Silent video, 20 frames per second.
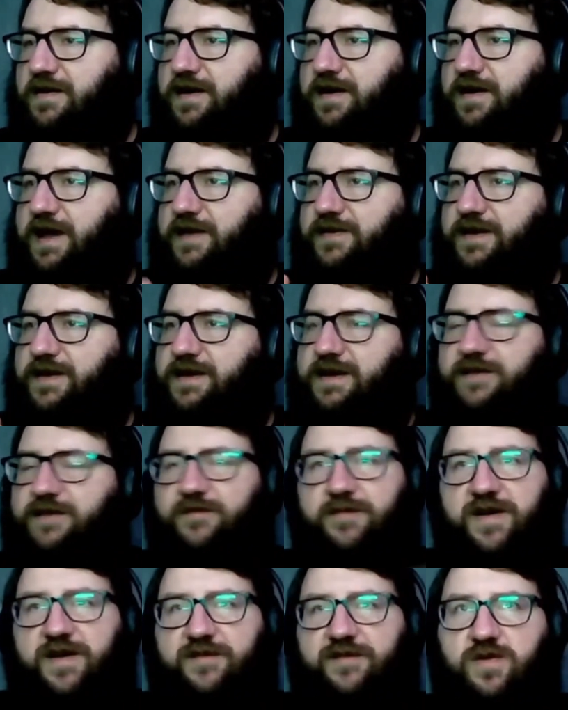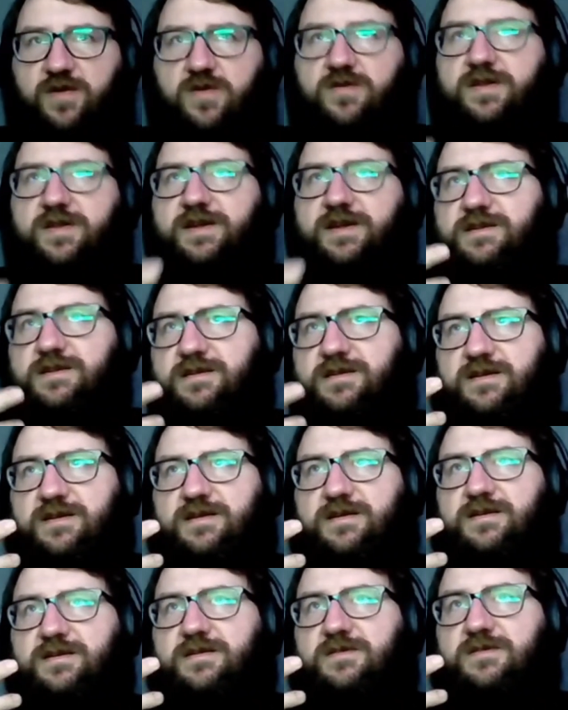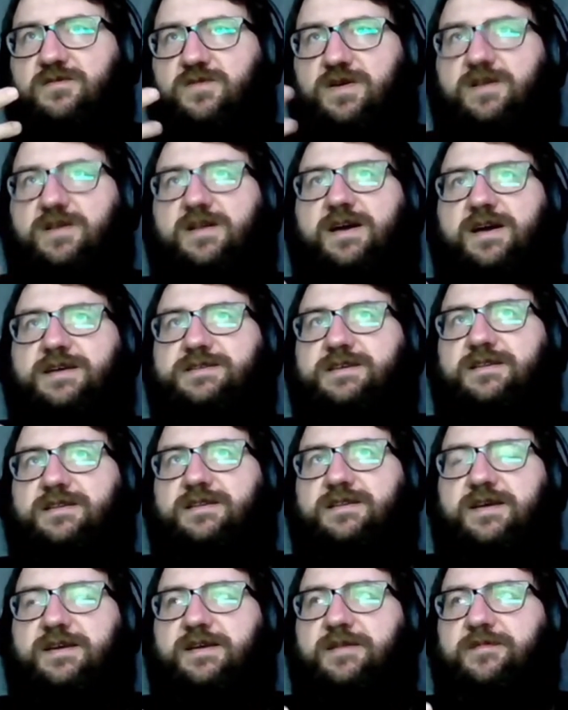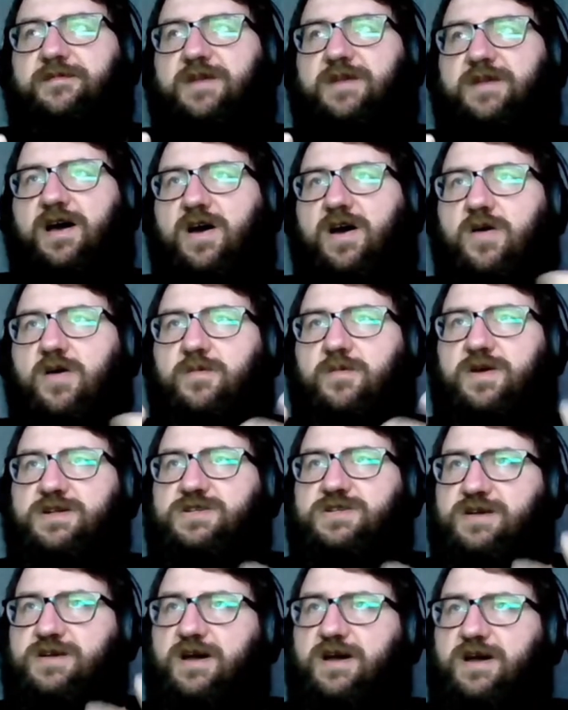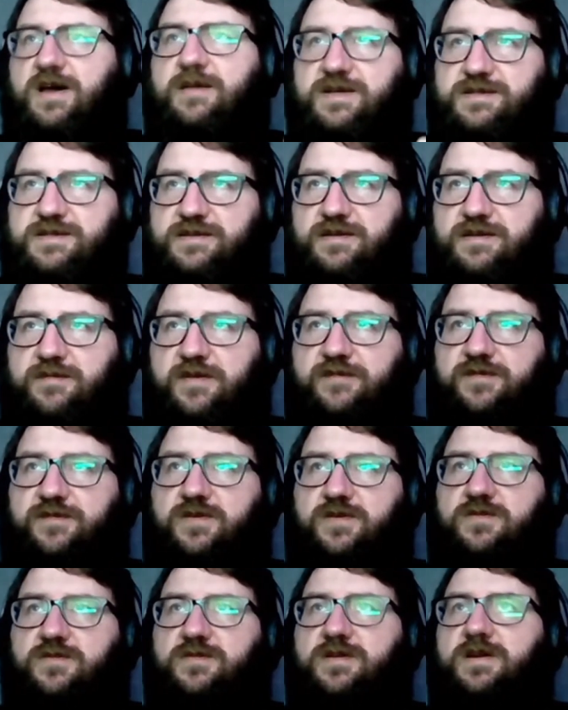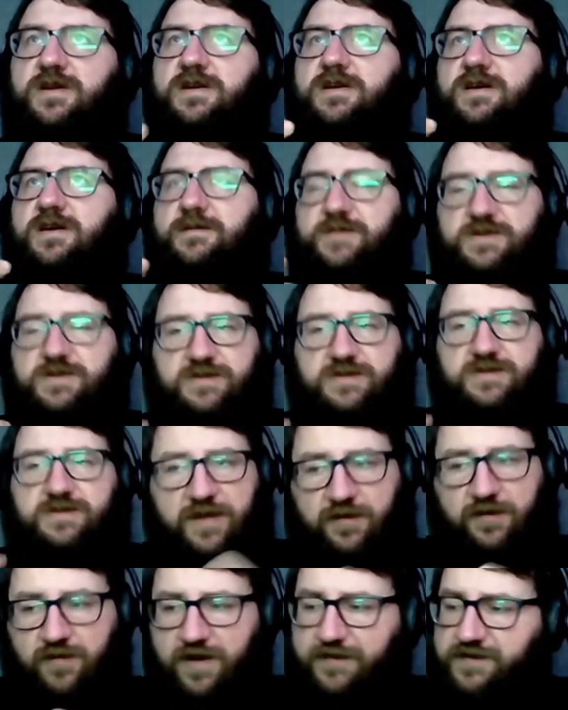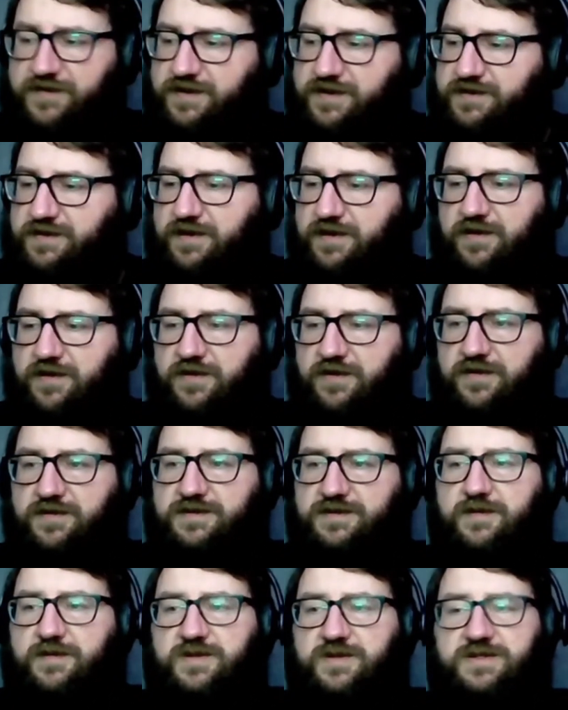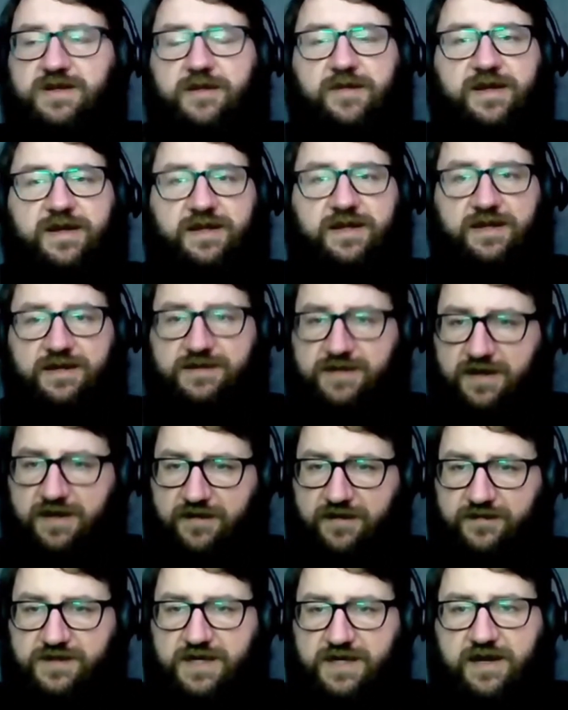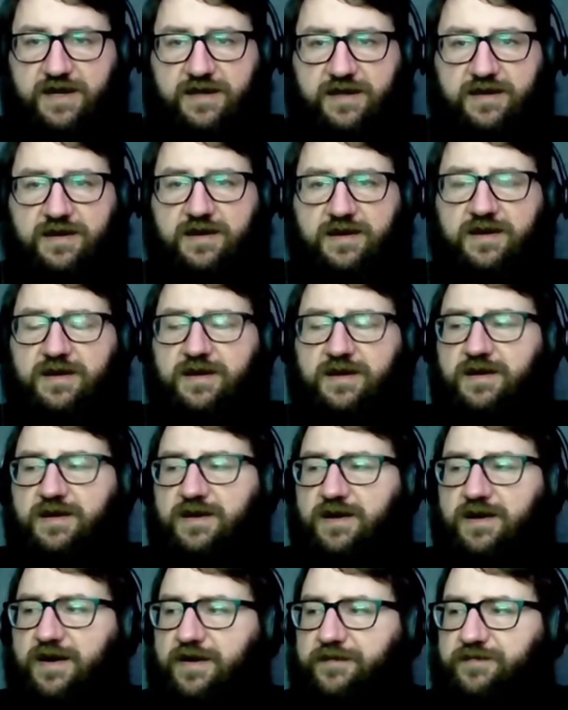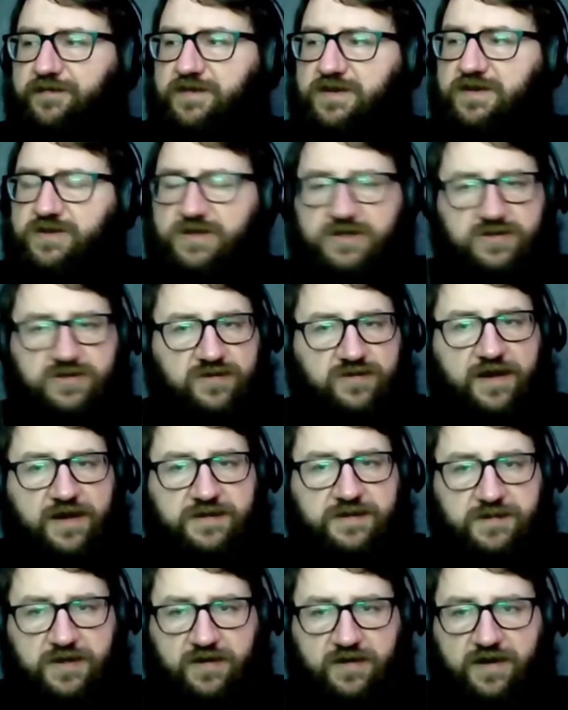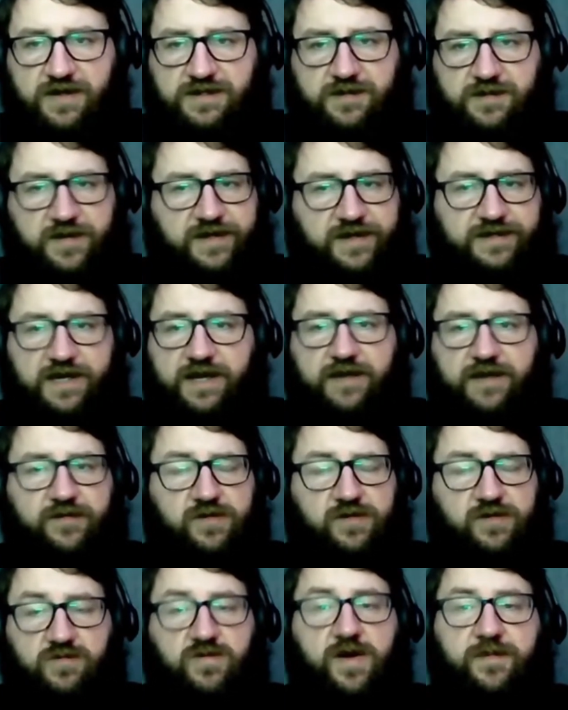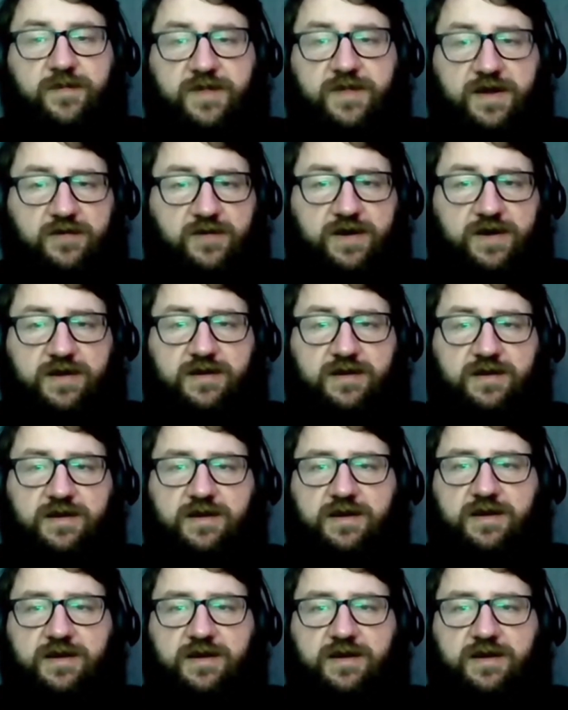And then even my phone, like realizing like how much time I sit on my phone, how much time my wife sits on hers, how much time my kids have tech, just drives me crazy because I never grew up that way.